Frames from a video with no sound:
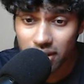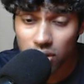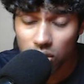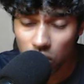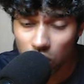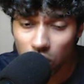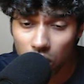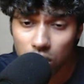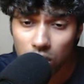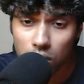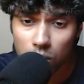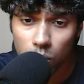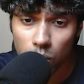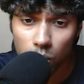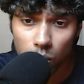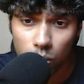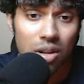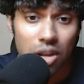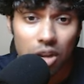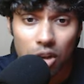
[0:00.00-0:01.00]
code
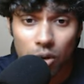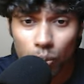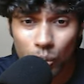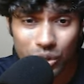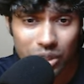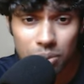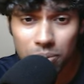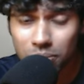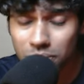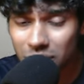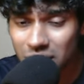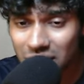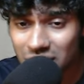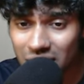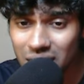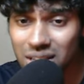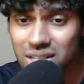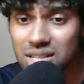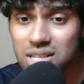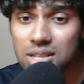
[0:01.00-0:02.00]
within
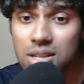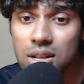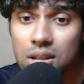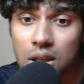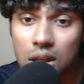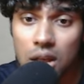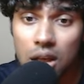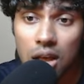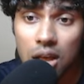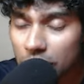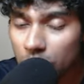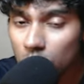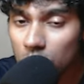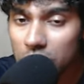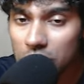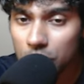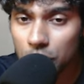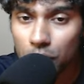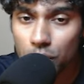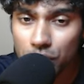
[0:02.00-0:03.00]
minutes. It would
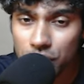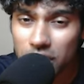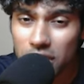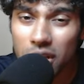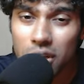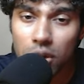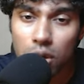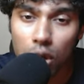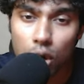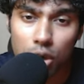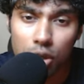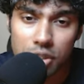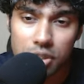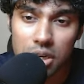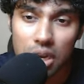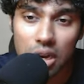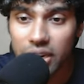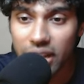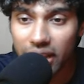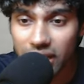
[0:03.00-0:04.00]
usually cost
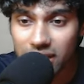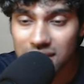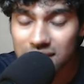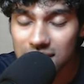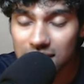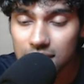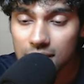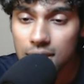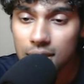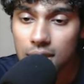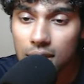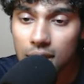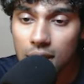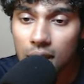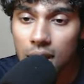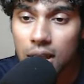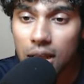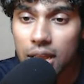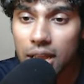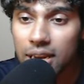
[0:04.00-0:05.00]
days.
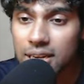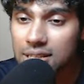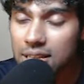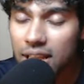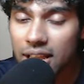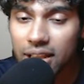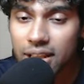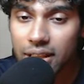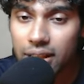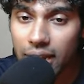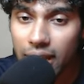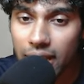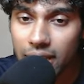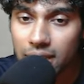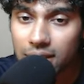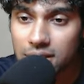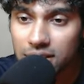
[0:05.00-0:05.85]
It's a great